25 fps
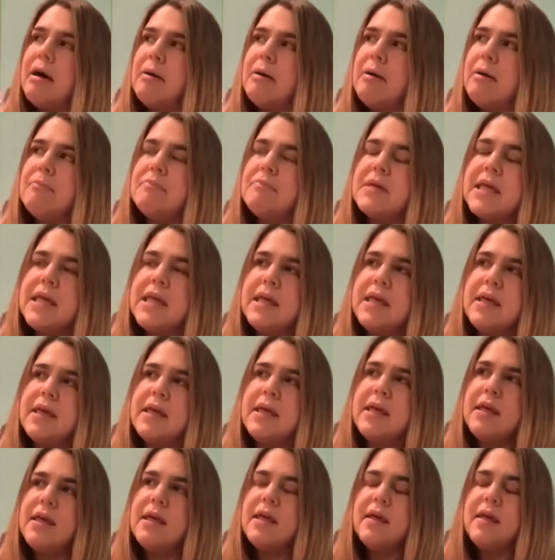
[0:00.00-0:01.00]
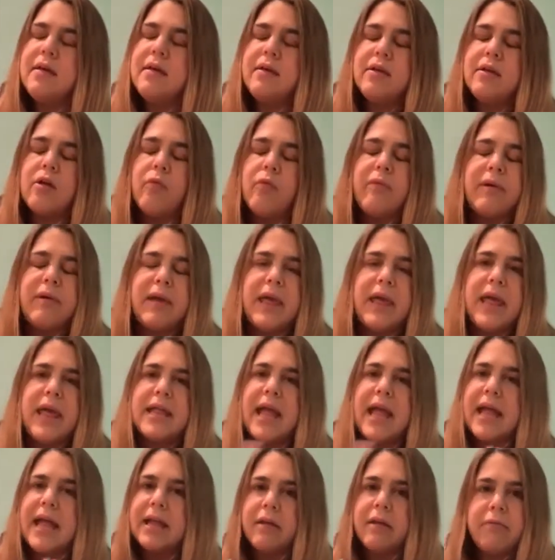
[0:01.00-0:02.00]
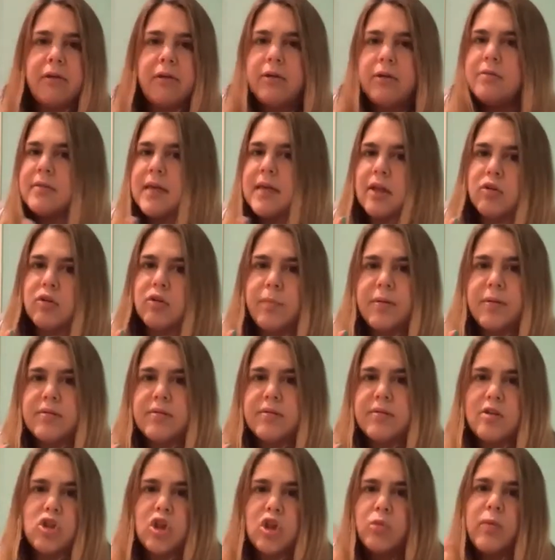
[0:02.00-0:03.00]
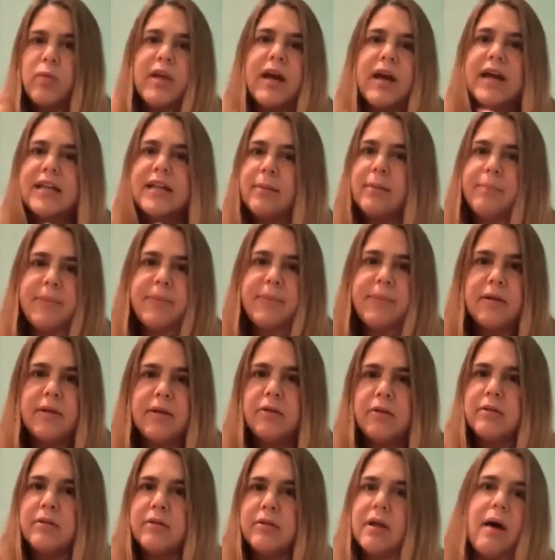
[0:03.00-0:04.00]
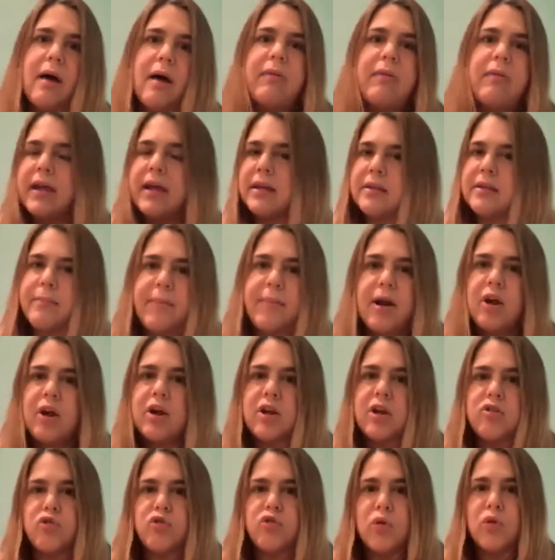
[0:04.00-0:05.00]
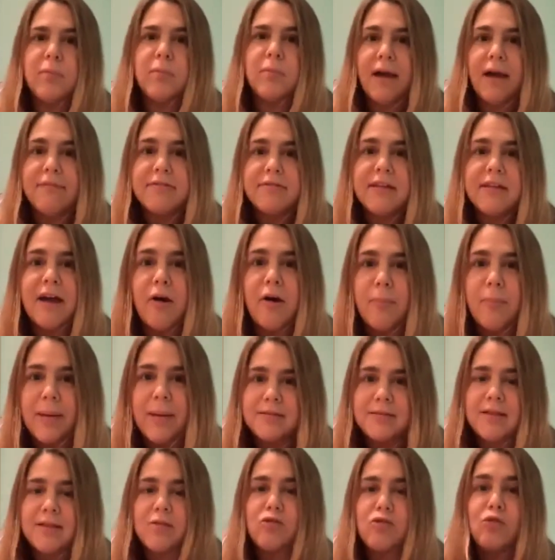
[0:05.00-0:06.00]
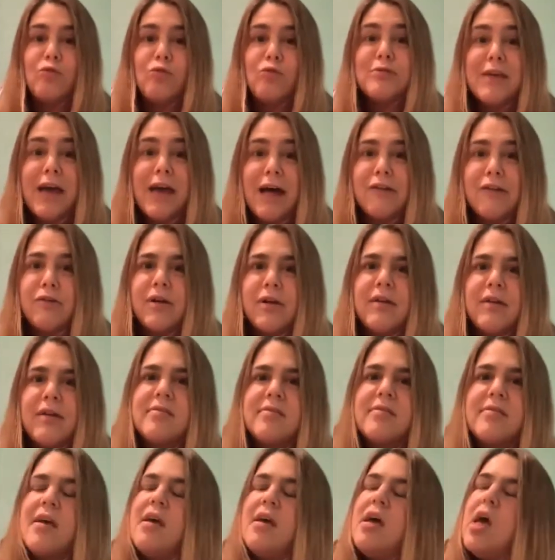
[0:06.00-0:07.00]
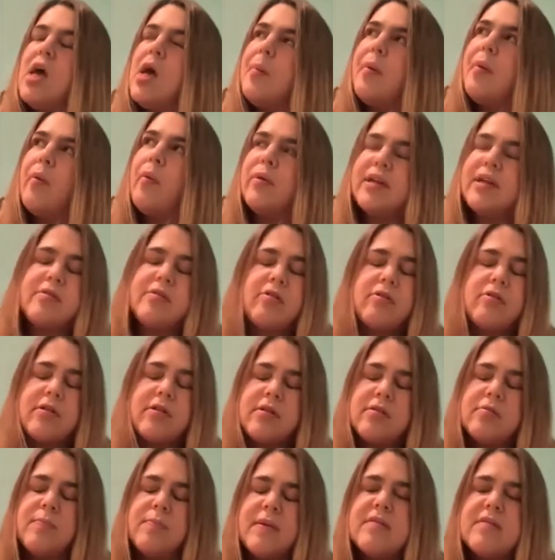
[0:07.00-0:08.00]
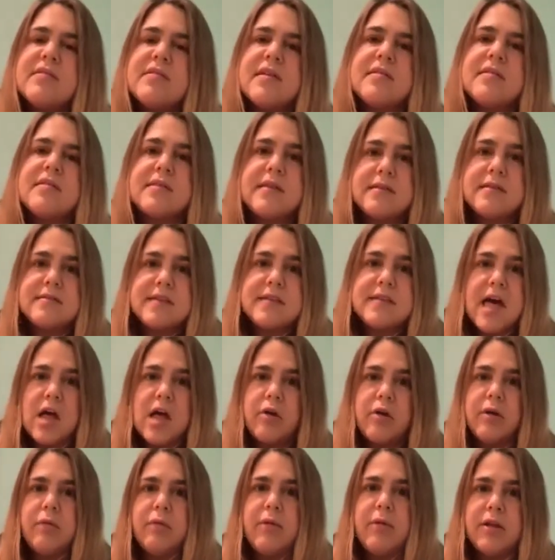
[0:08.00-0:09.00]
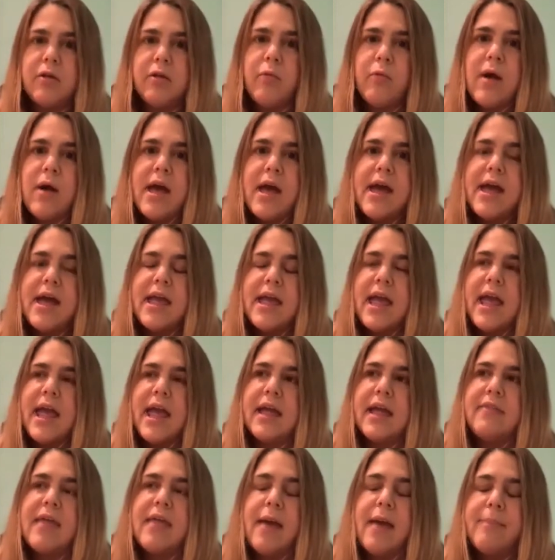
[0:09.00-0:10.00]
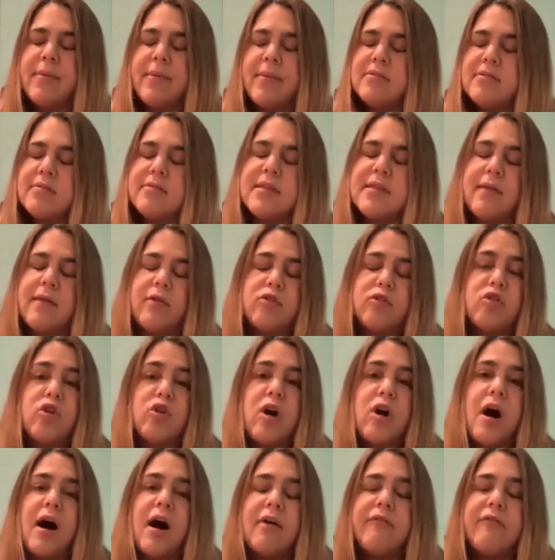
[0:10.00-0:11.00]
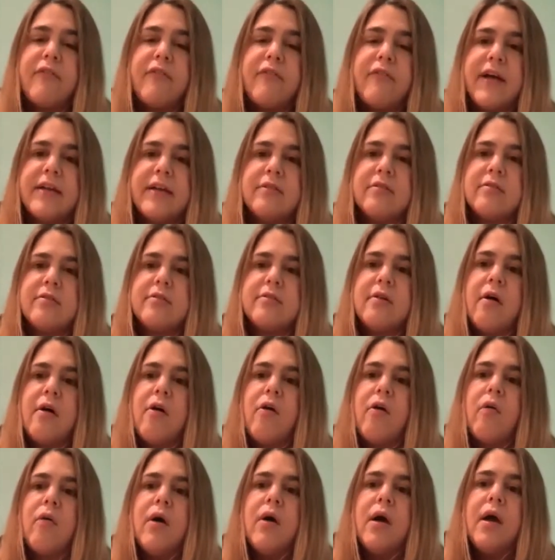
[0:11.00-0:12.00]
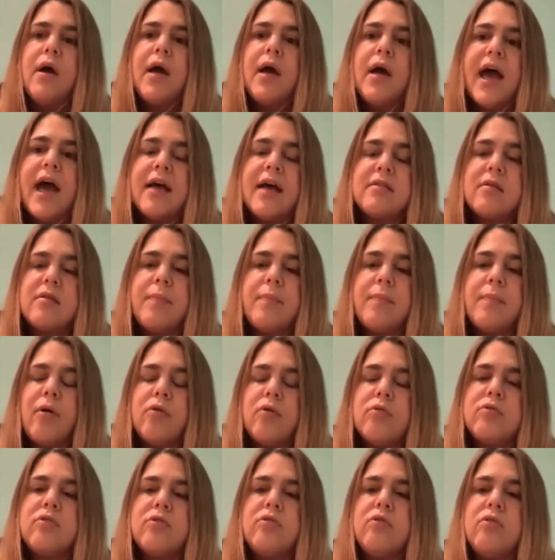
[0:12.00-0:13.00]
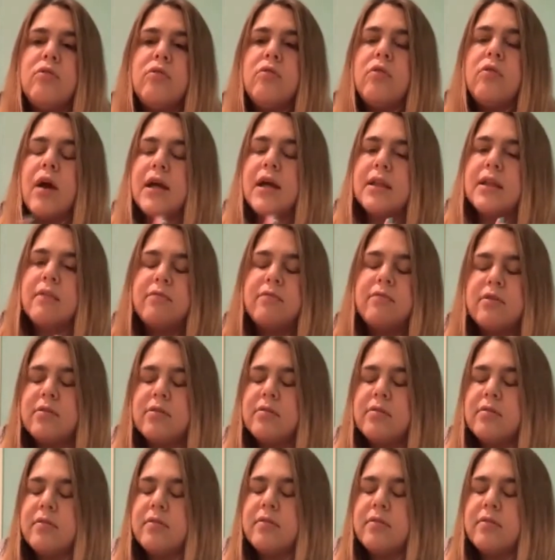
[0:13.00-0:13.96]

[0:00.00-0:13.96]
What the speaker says: he had a good salary position. We kind of built up like an American dream lifestyle based on two salaries. But when he started his business, his salary went away, and that business never took off. And so, as opposed to kind of just